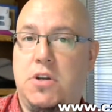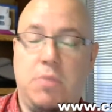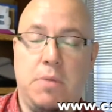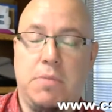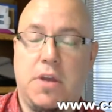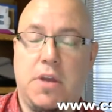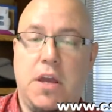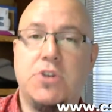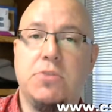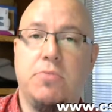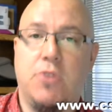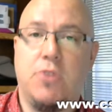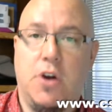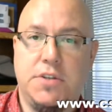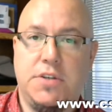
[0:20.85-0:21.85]
and publication
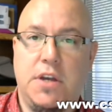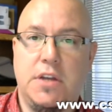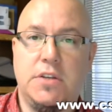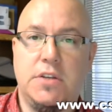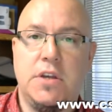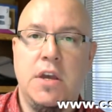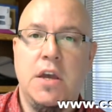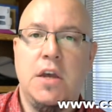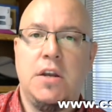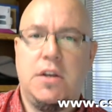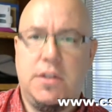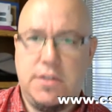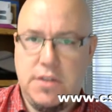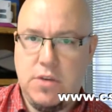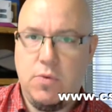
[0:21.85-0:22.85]
process
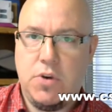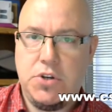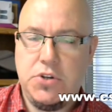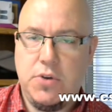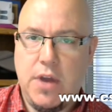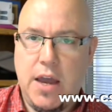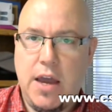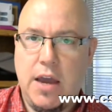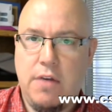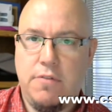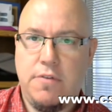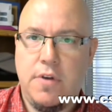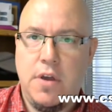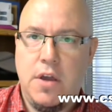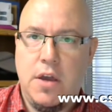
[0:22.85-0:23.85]
to see what you
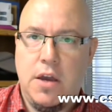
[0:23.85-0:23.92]
have,